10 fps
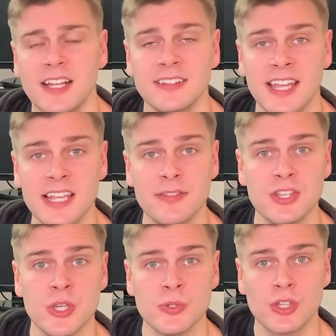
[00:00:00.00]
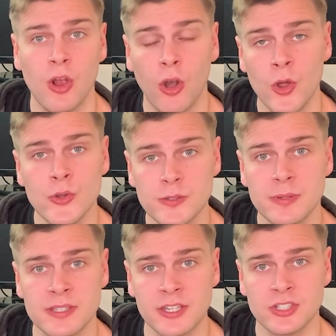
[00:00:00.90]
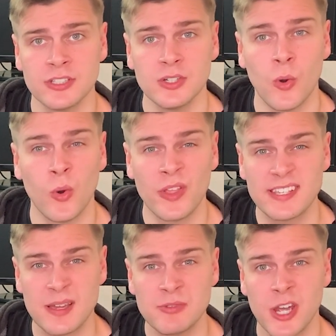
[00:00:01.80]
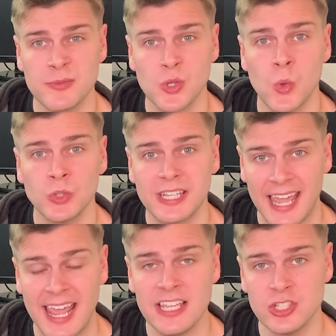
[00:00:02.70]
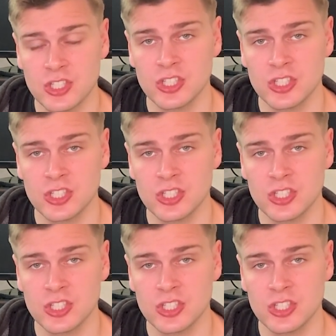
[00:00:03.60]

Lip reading: They either use closed position, or they're sometimes called caged